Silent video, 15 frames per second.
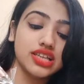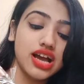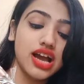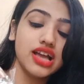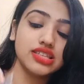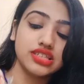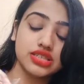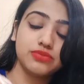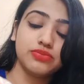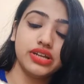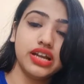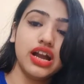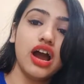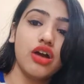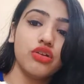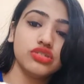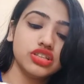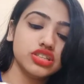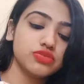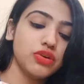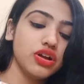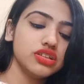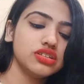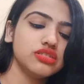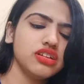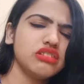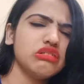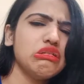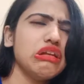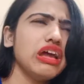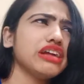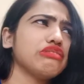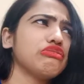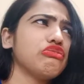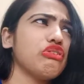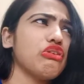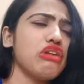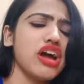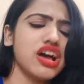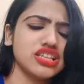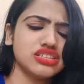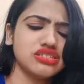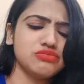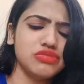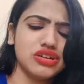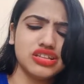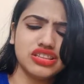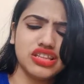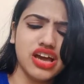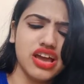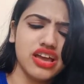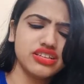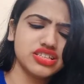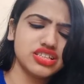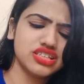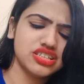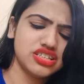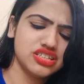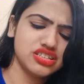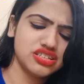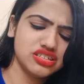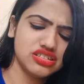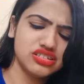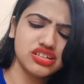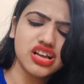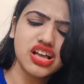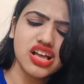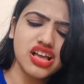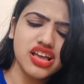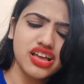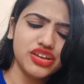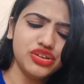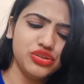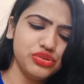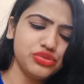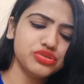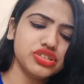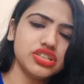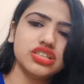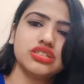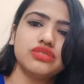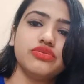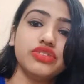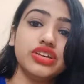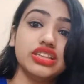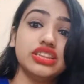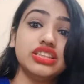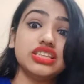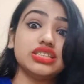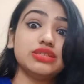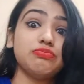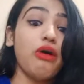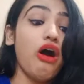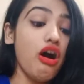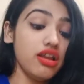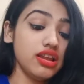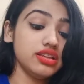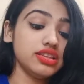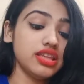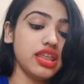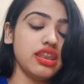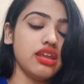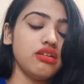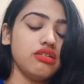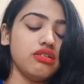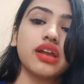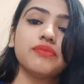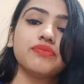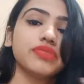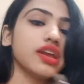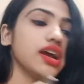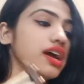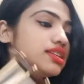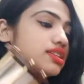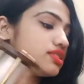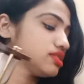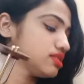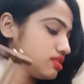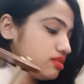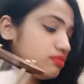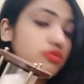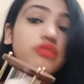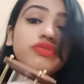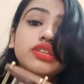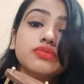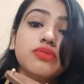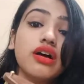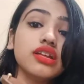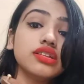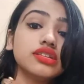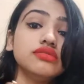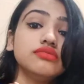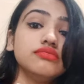just bring out this packaging. I know, like for last month, I just use this with this polythene. Hold on, I just remove this polythene.